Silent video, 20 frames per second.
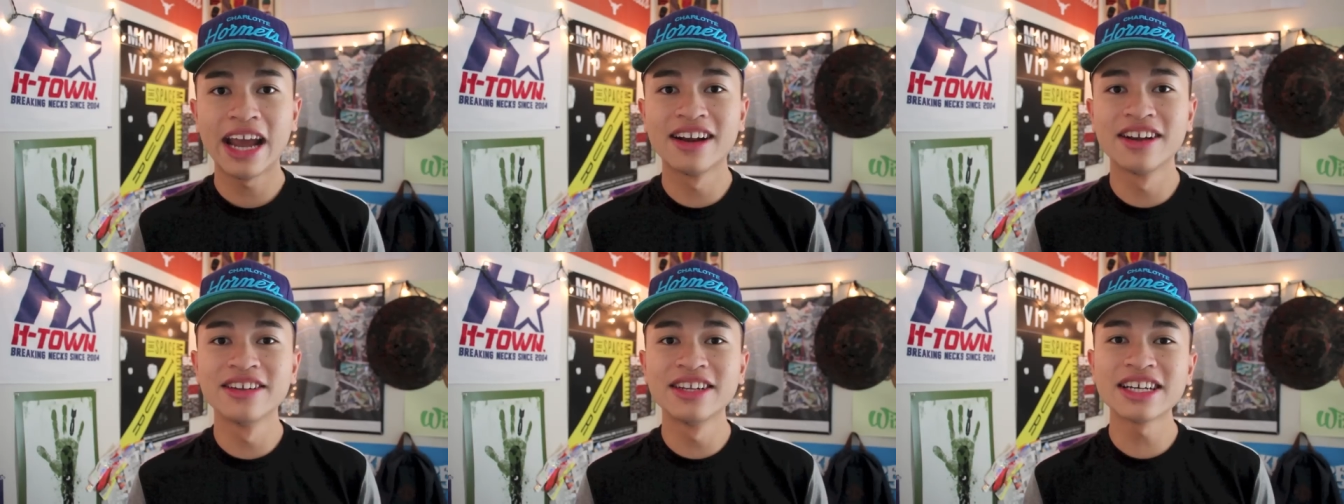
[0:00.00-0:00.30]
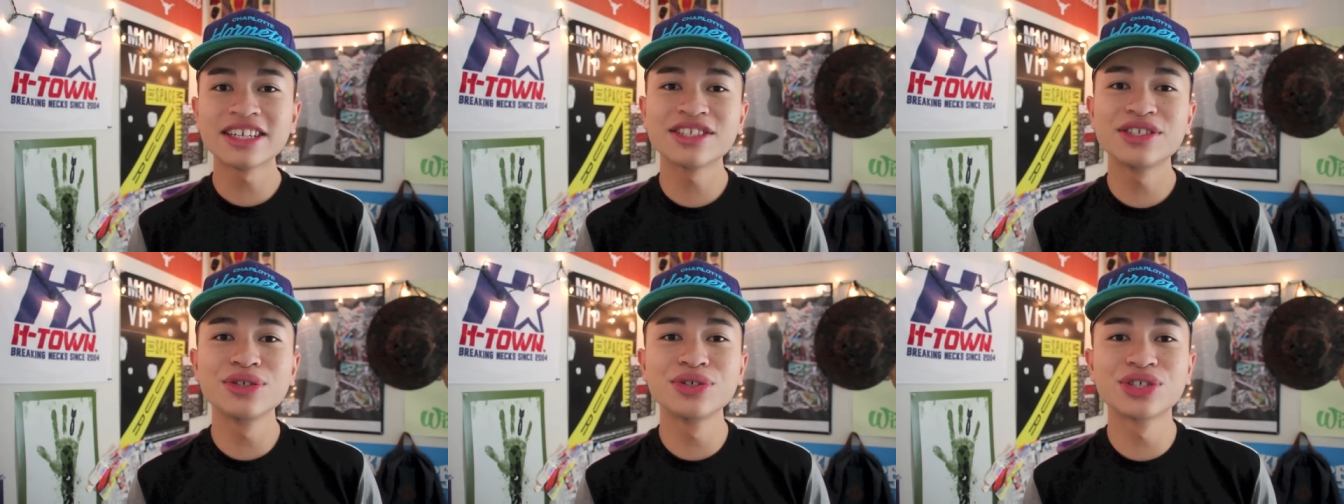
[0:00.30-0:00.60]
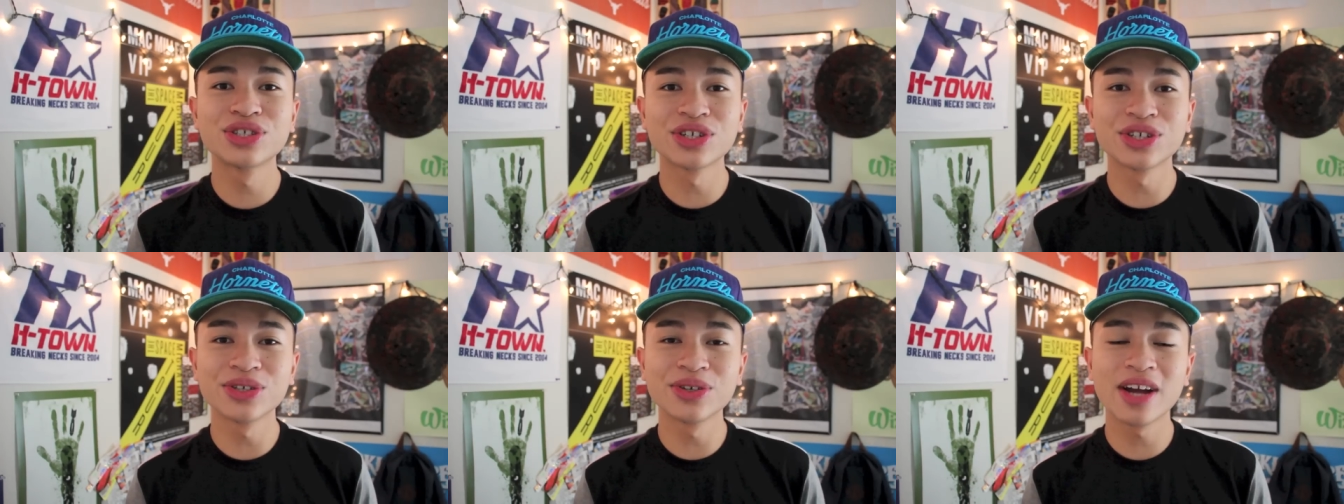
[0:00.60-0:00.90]
And the next
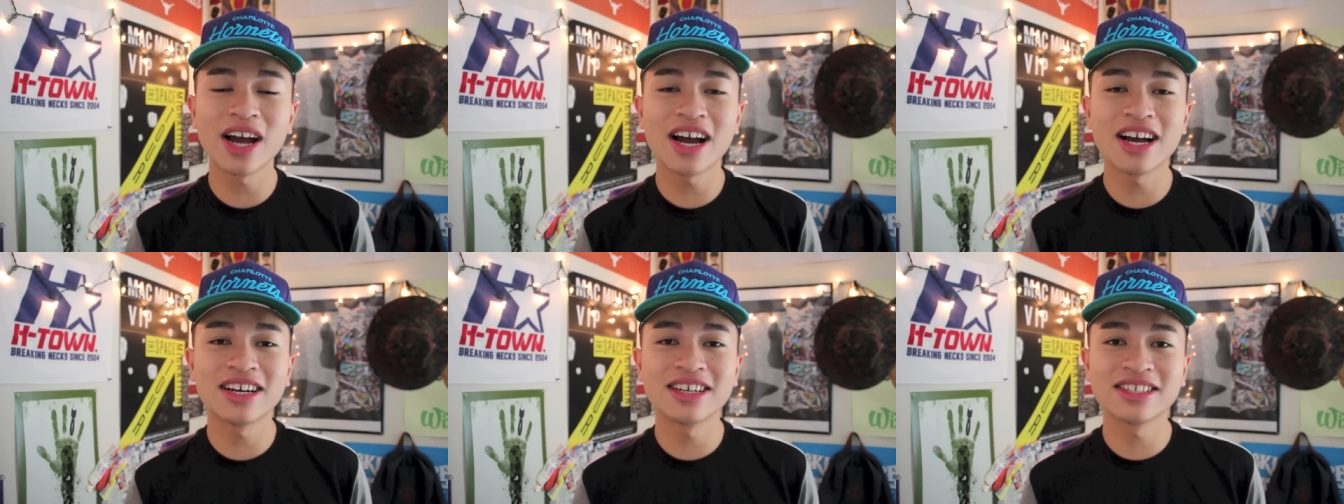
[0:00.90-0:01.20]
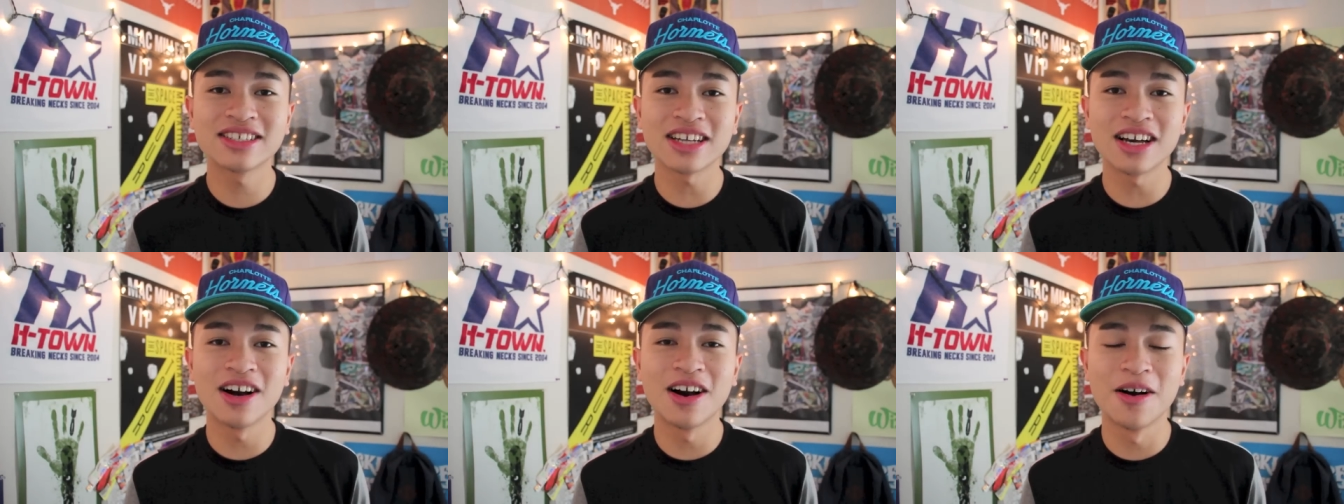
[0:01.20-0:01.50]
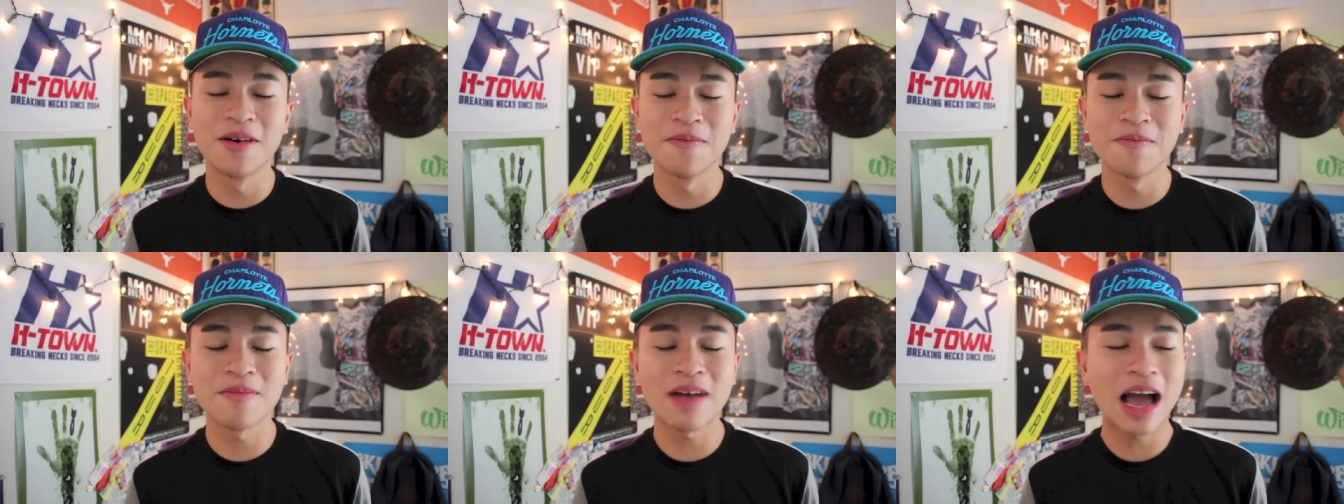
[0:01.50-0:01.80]
t-shirt, you guys,
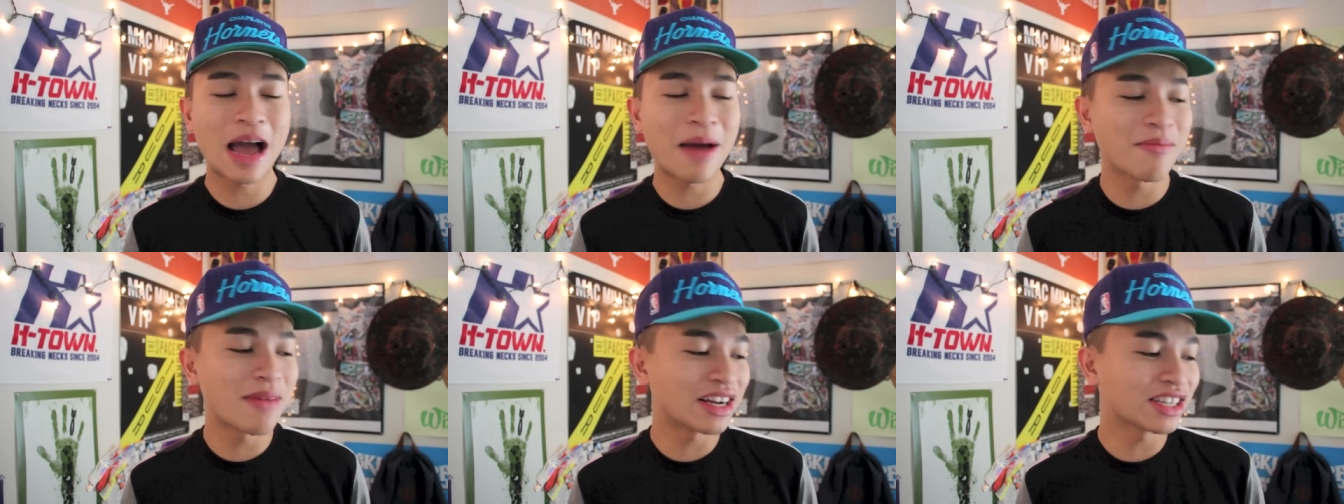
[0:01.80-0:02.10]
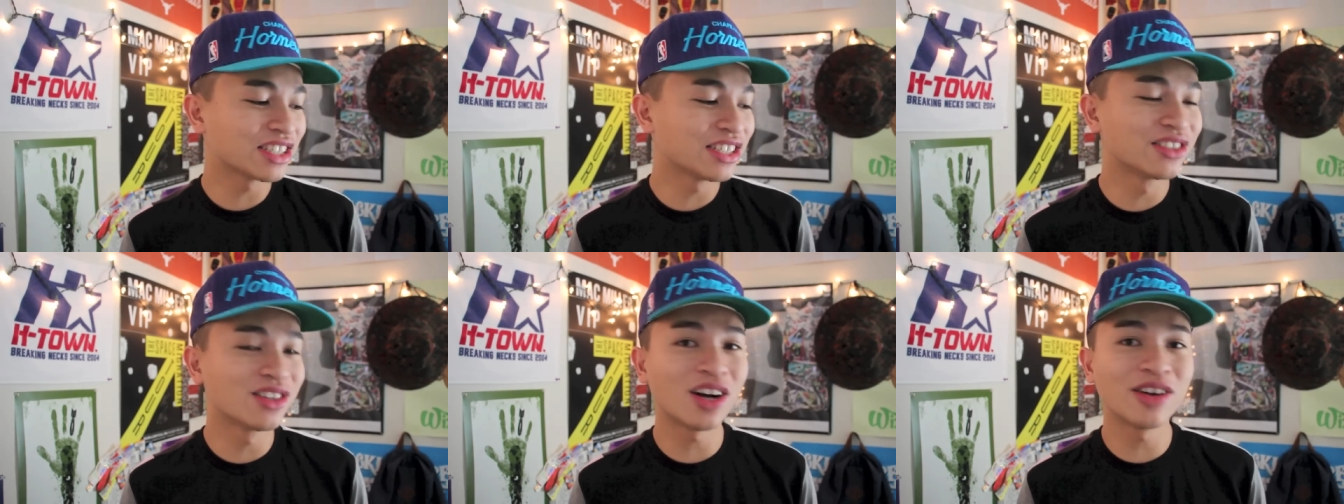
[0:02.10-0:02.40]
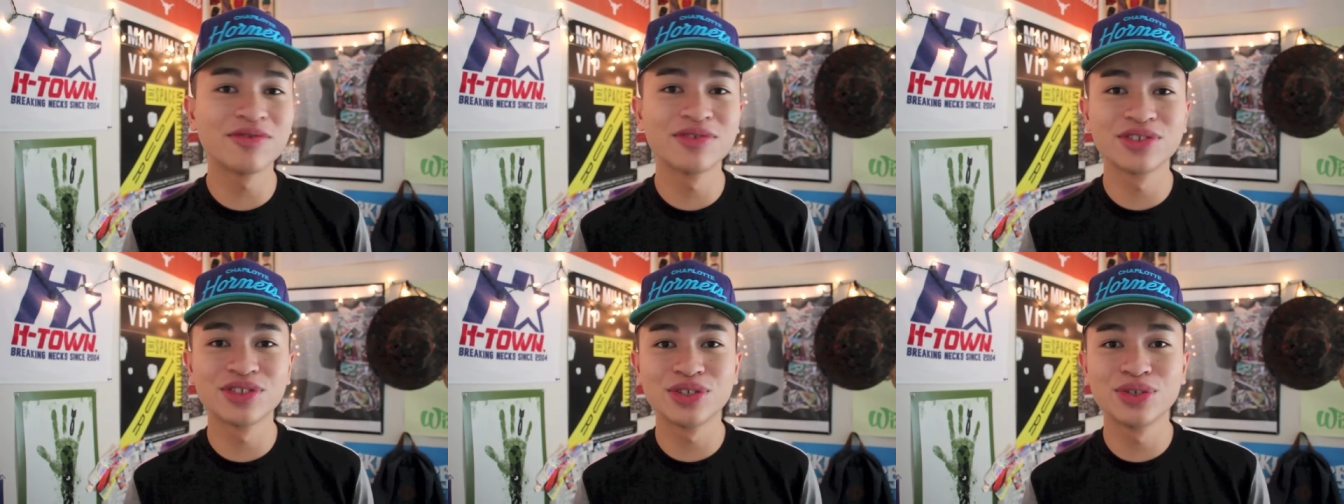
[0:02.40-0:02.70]
um, I'm actually
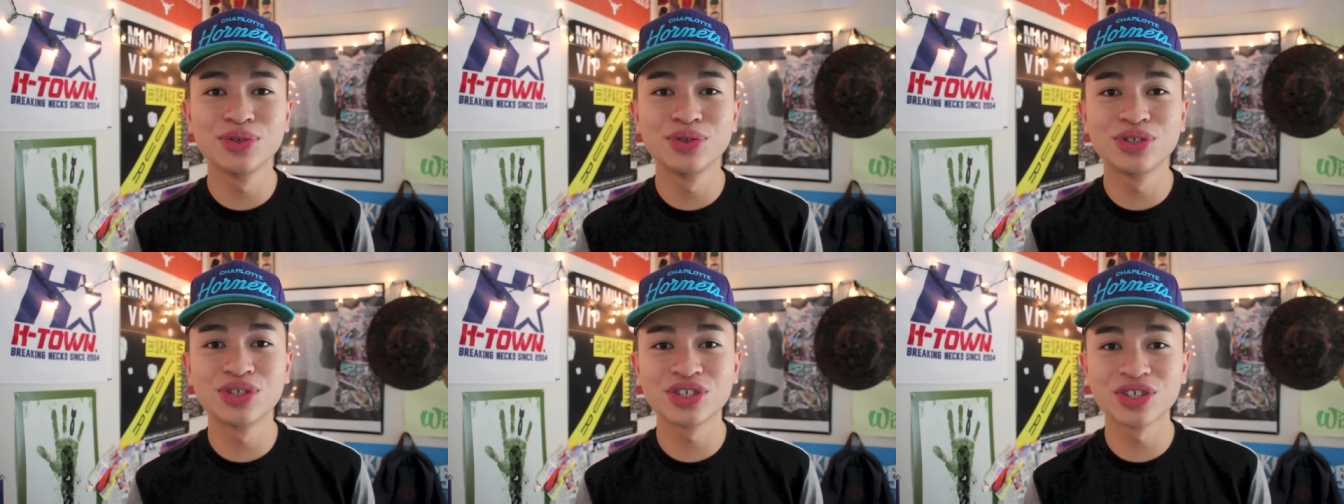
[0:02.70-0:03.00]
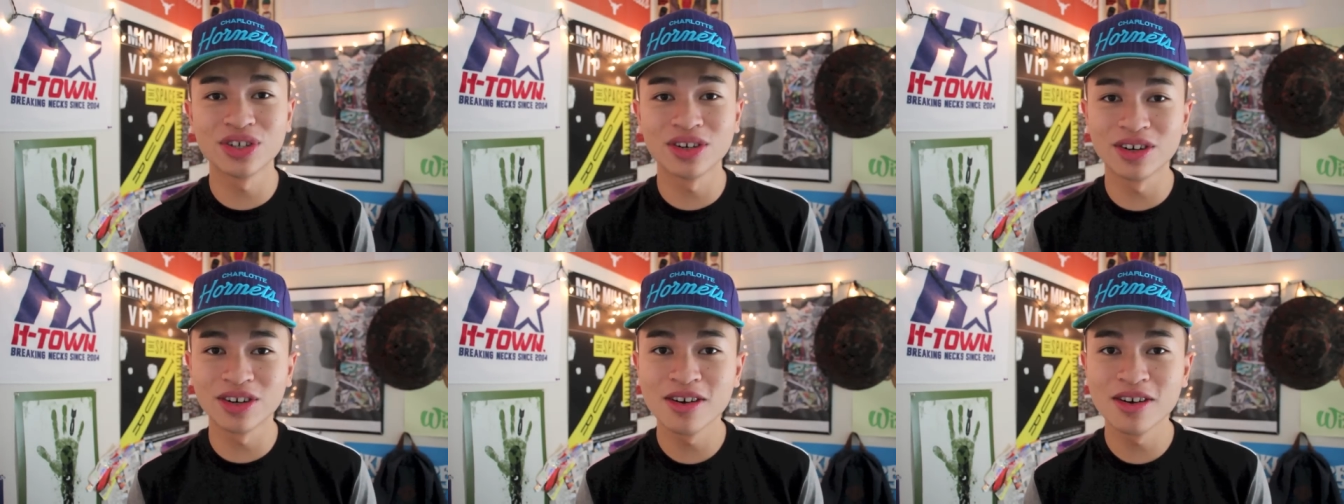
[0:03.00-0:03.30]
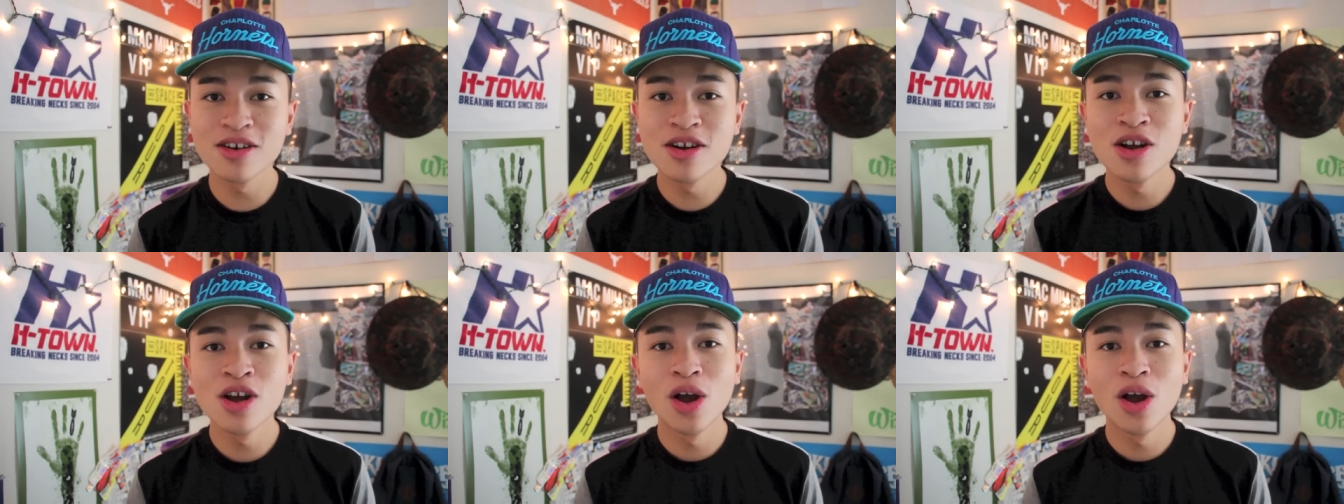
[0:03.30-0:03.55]
not even too sure